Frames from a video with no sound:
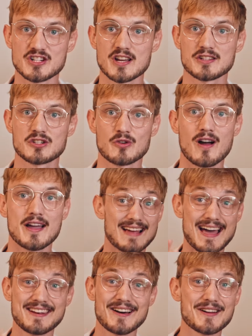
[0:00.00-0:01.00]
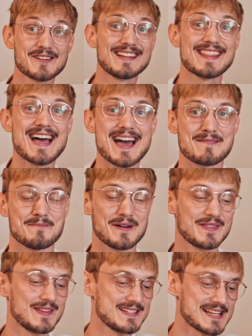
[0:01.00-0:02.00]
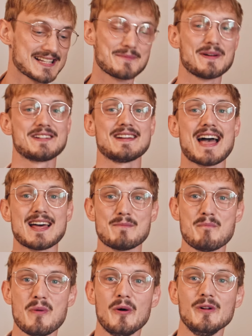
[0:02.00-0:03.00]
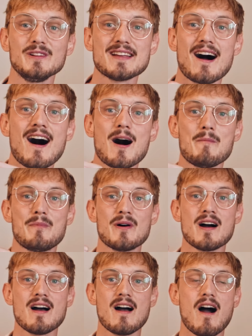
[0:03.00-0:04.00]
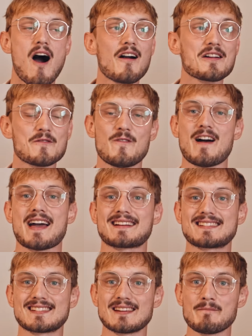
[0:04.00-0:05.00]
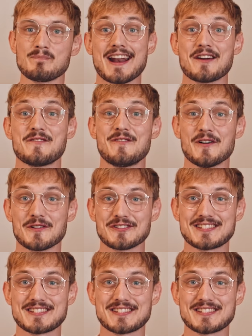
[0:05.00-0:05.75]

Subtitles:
just right. And not only that, but this exhibition had pulled up artifacts, and I photo